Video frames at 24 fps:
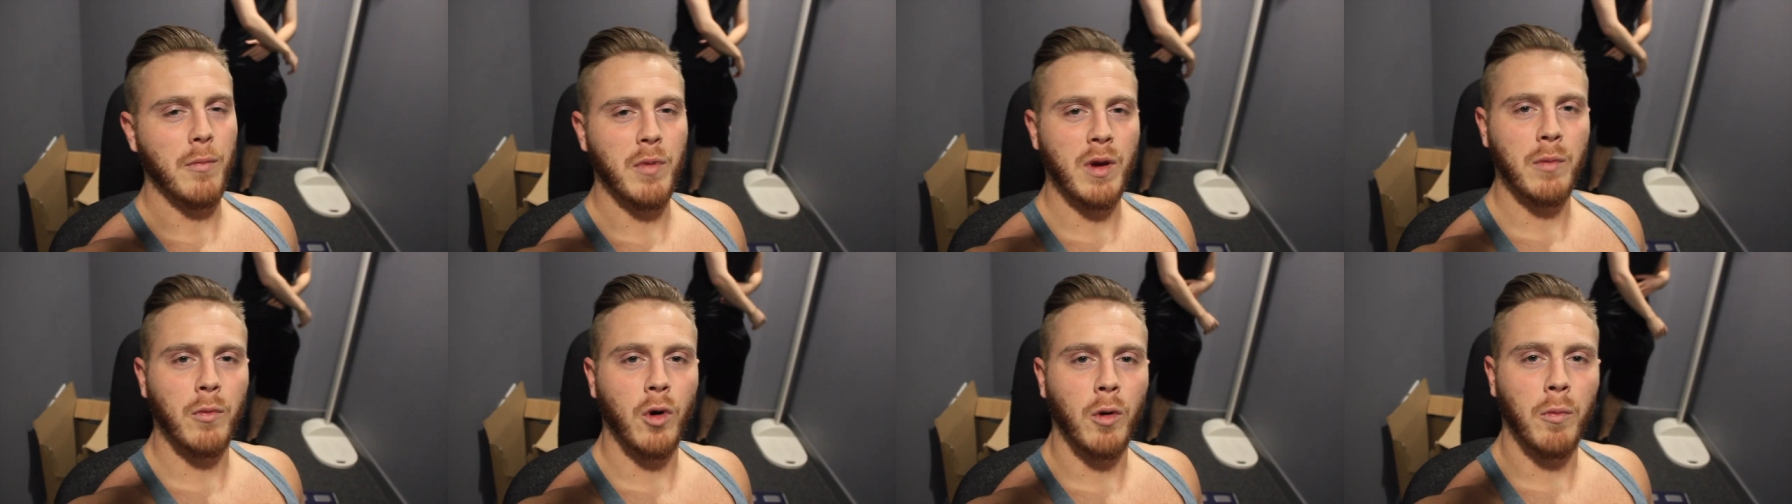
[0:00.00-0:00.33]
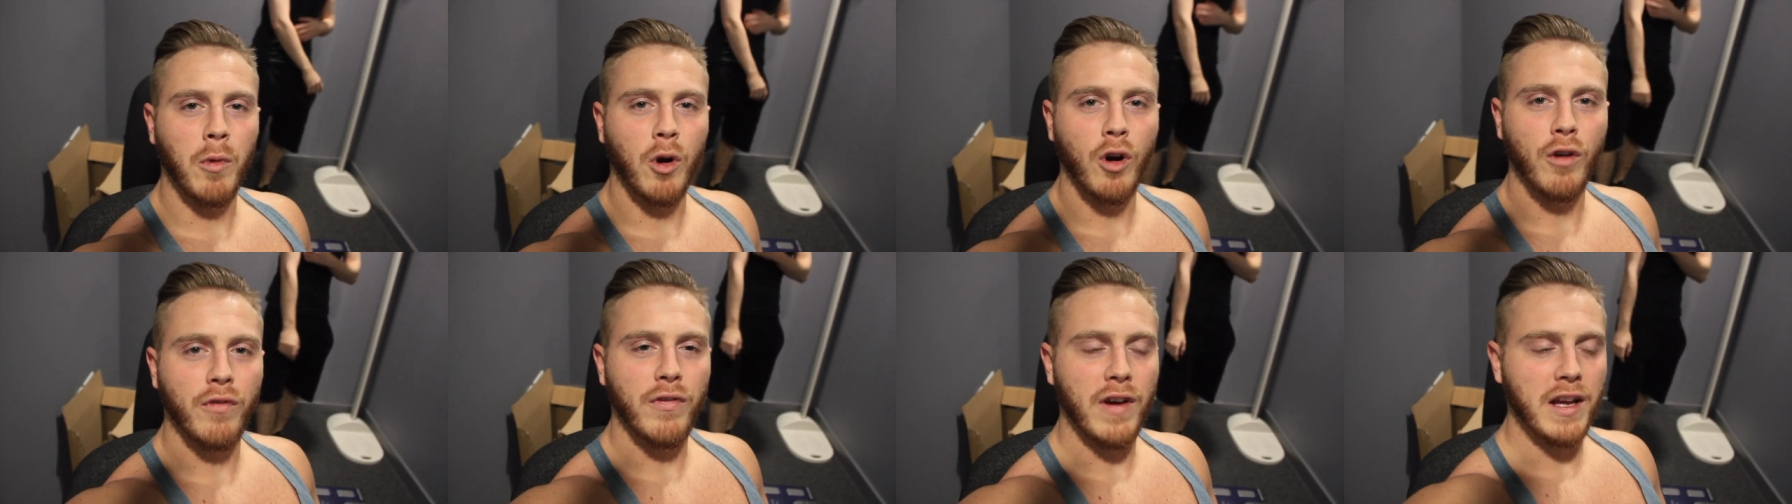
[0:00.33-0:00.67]
A bit more
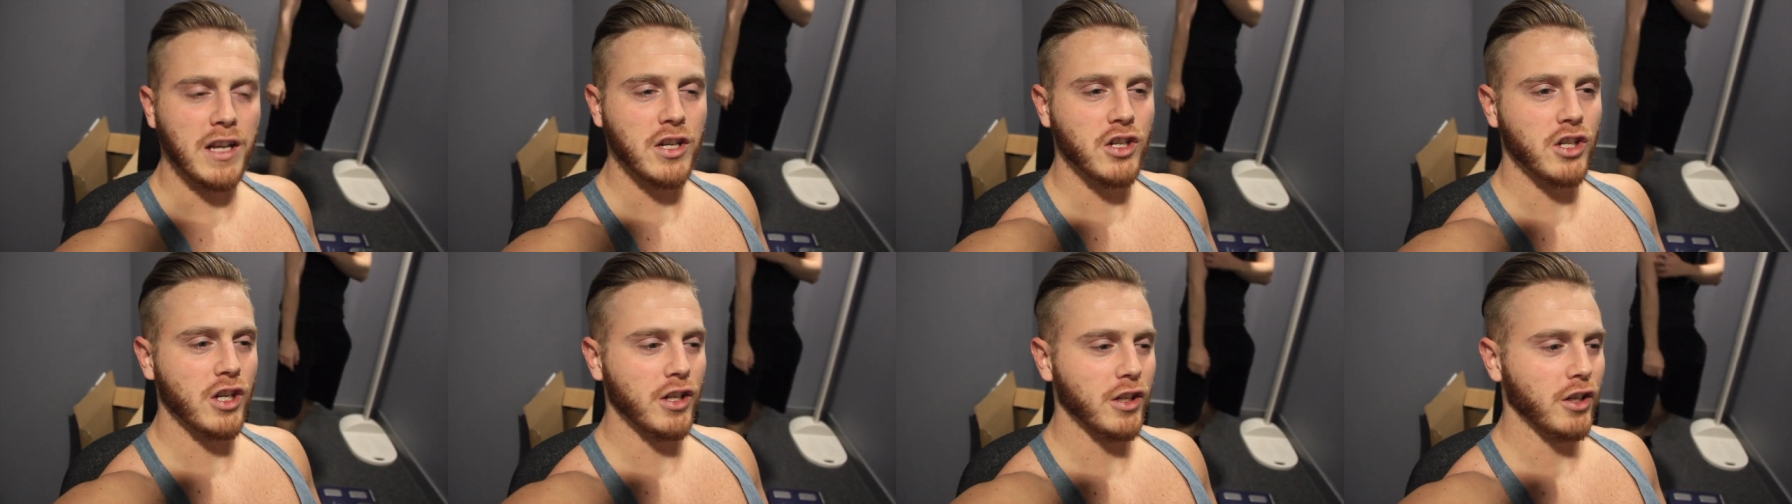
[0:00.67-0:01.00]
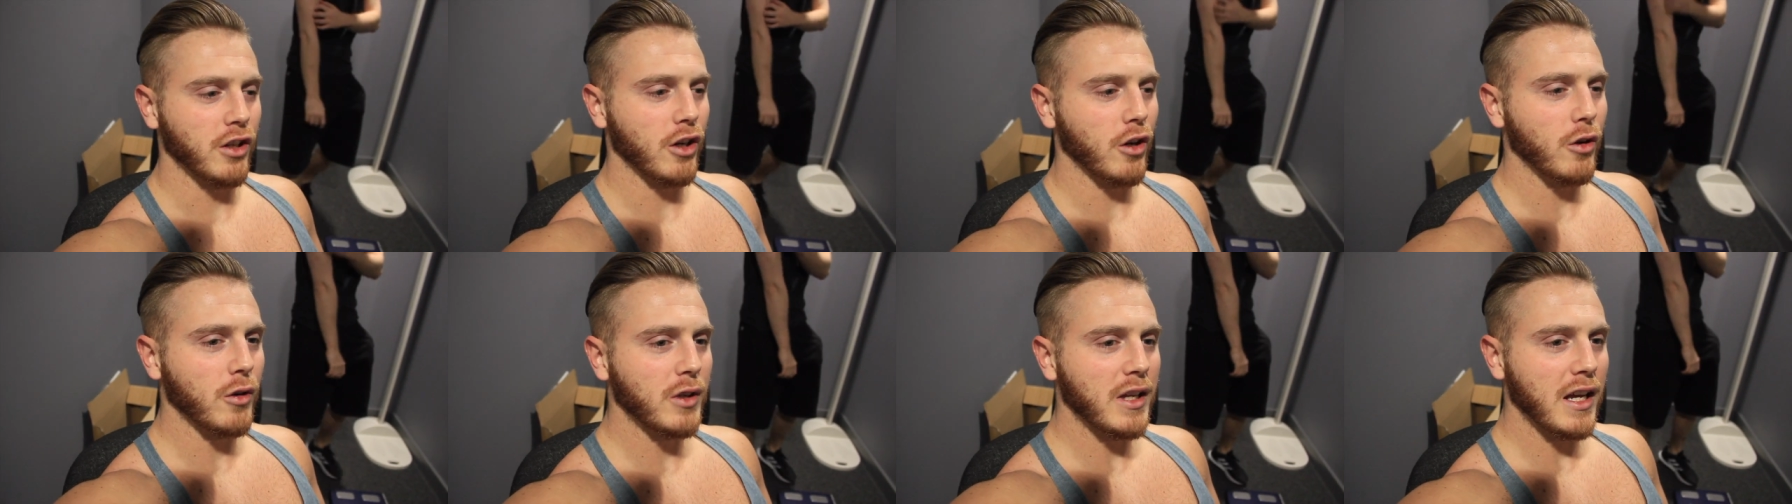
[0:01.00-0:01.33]
motivation, you
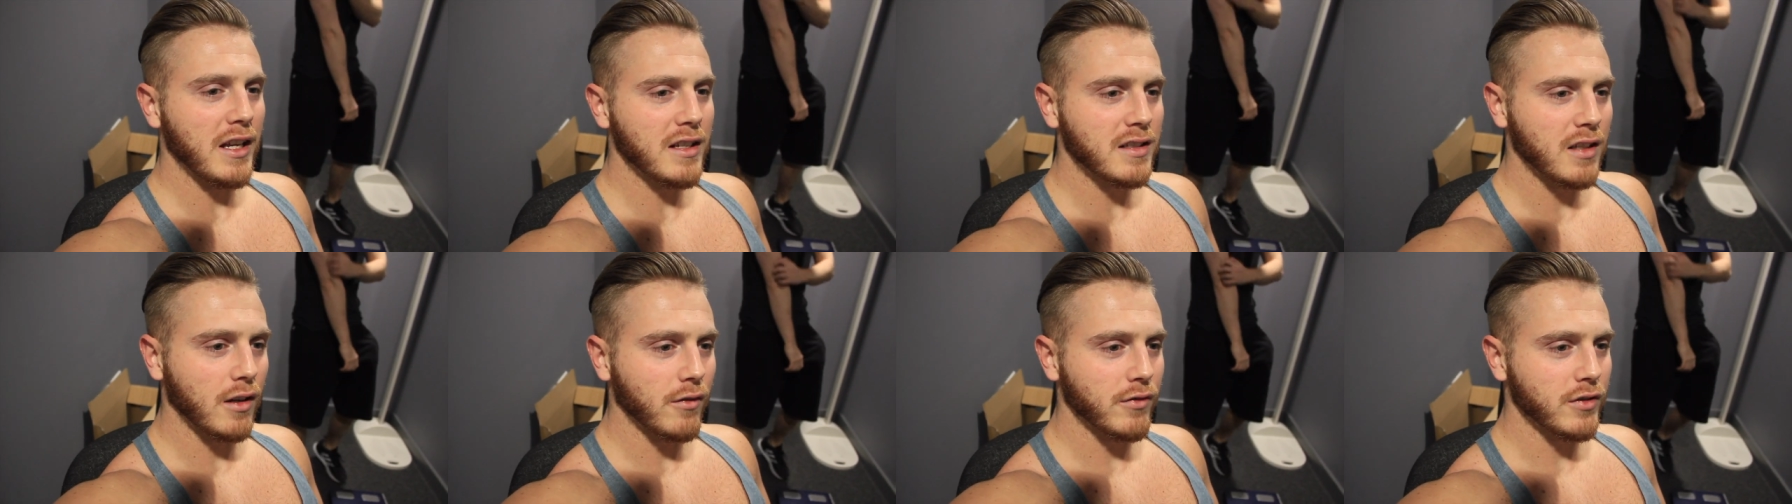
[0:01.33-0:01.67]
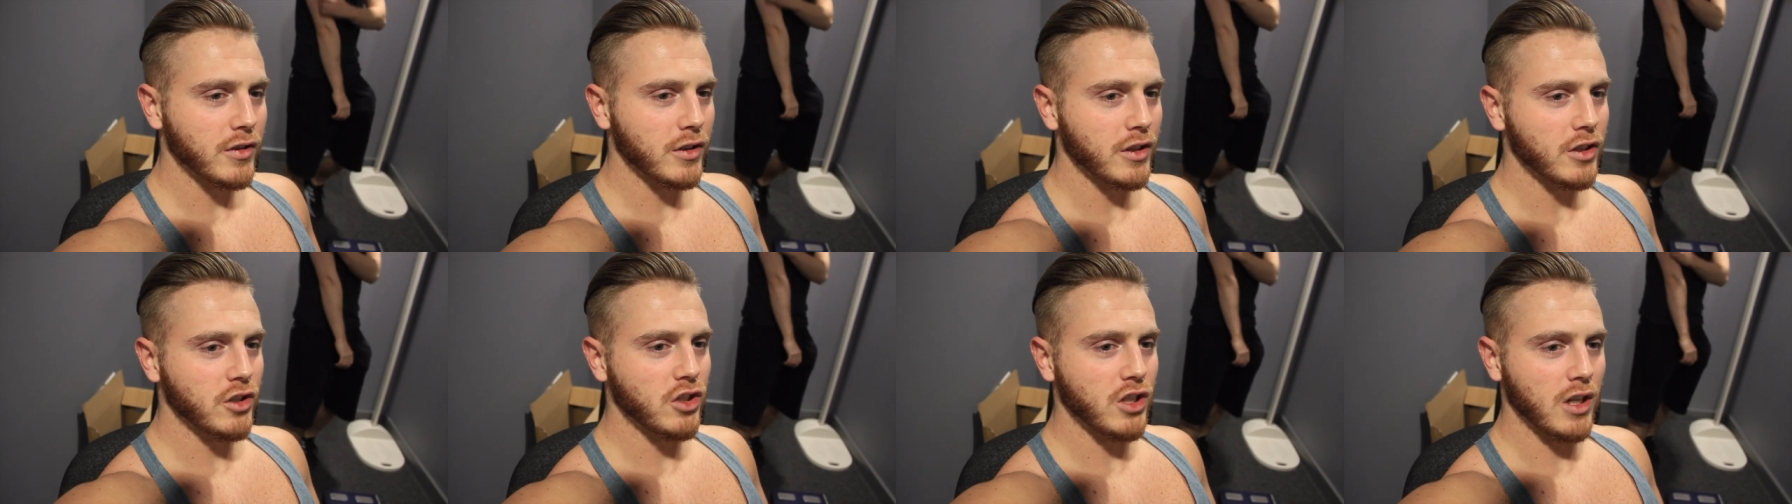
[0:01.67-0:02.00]
know, get yourself
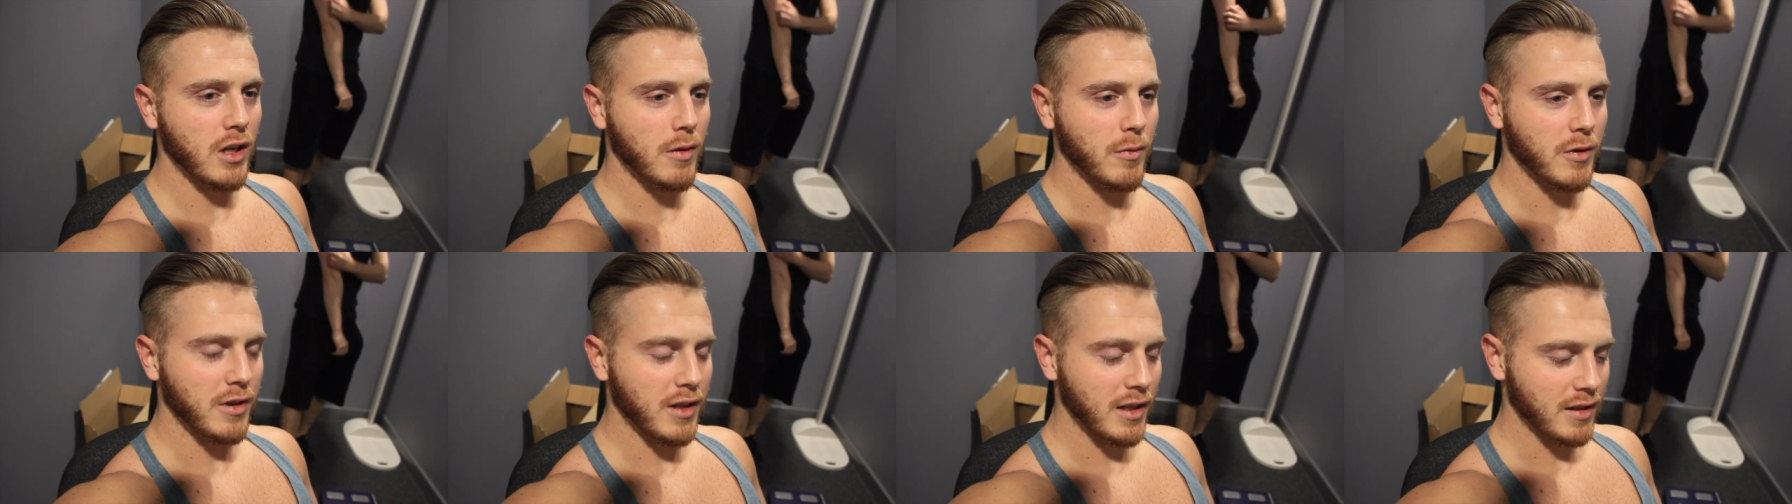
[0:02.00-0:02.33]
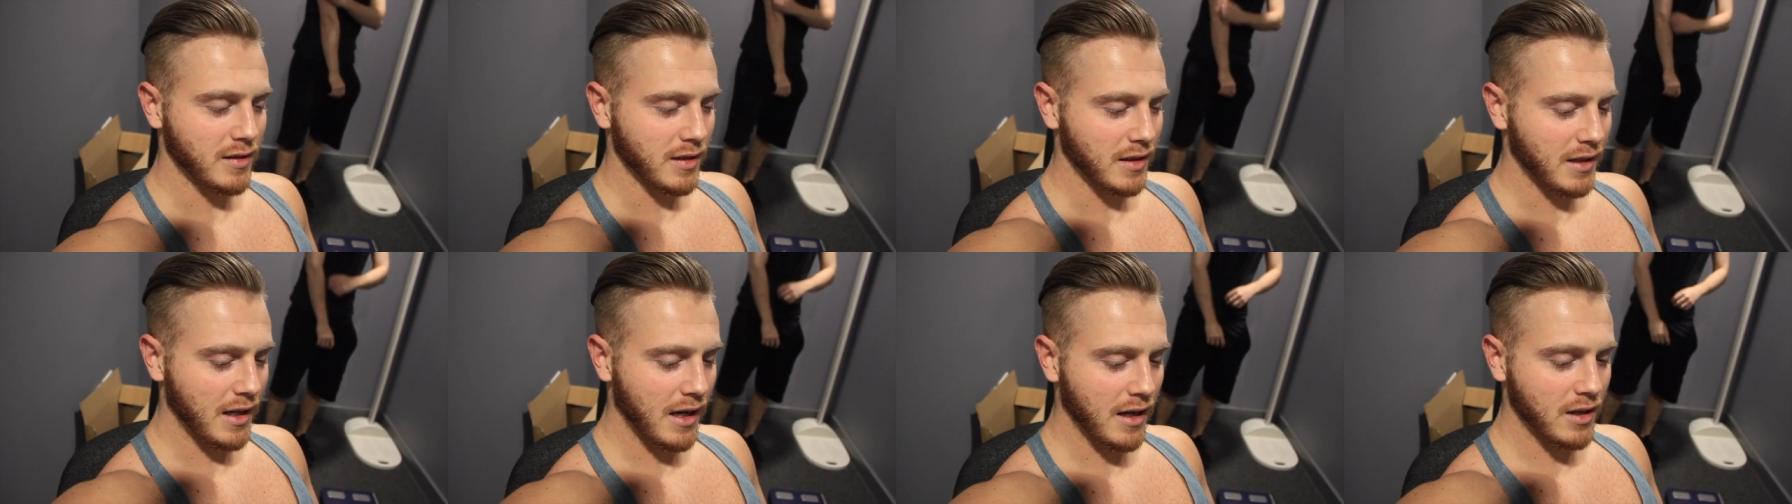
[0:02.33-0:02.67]
into the gym and
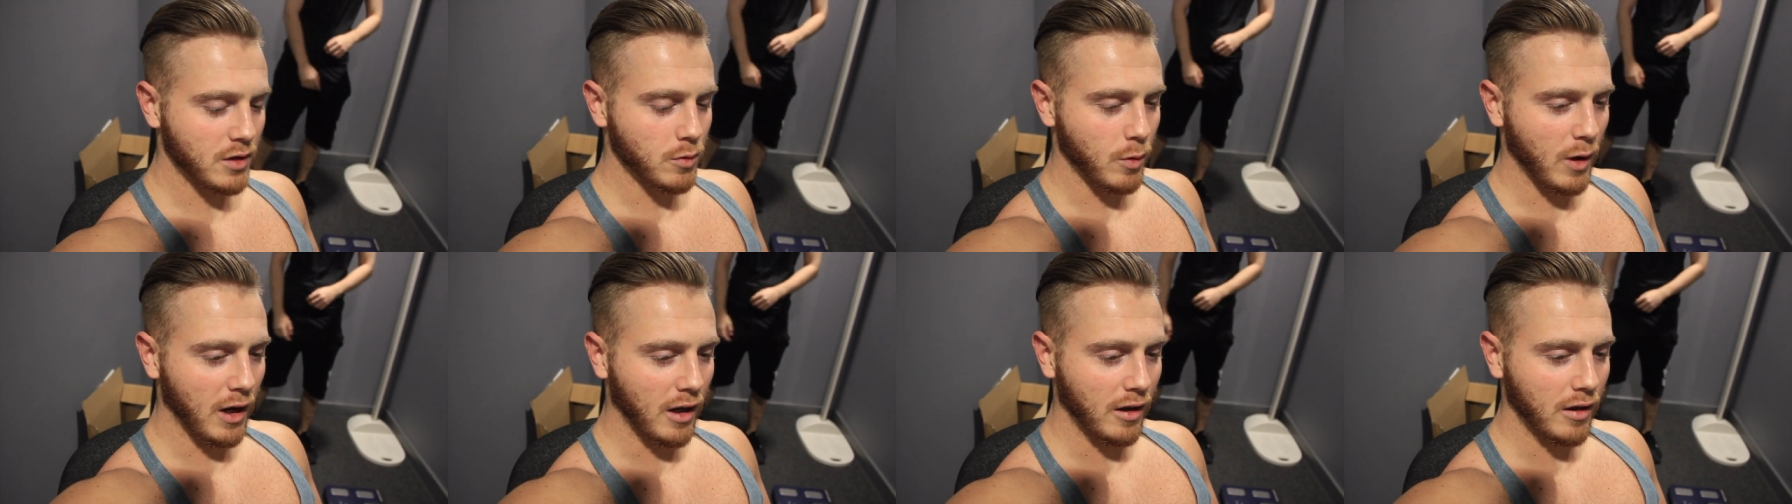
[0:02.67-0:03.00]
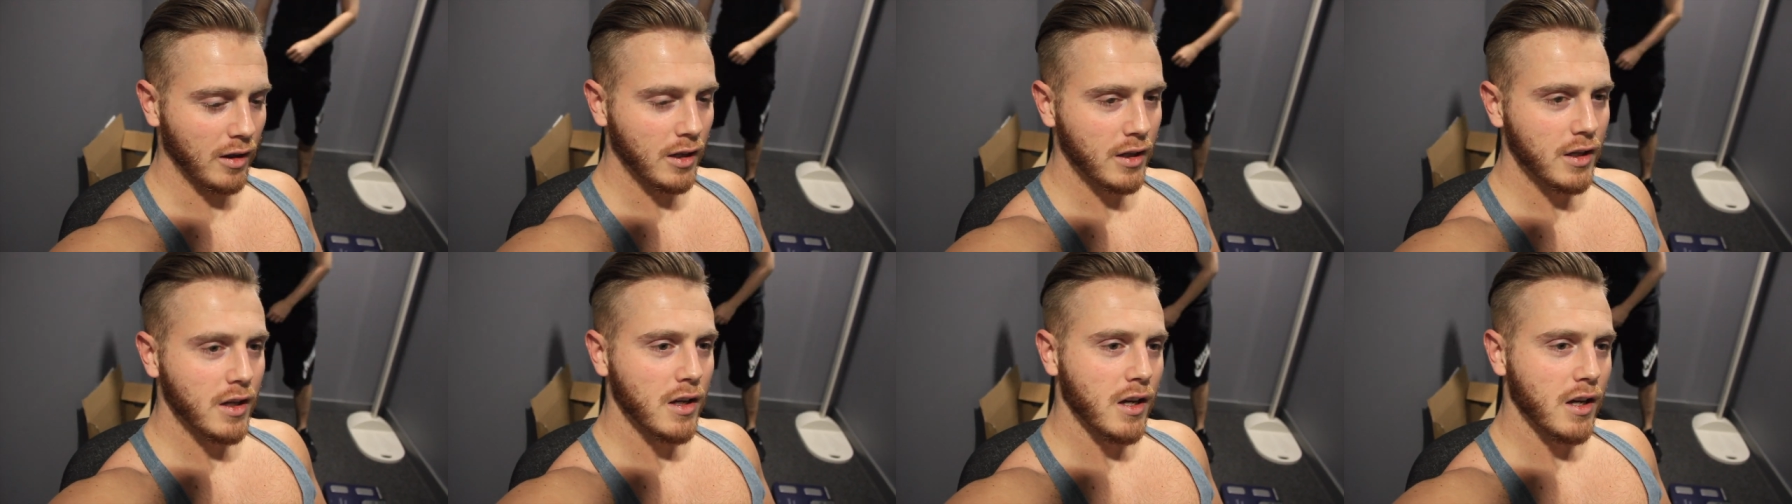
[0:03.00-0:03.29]
things like that as well.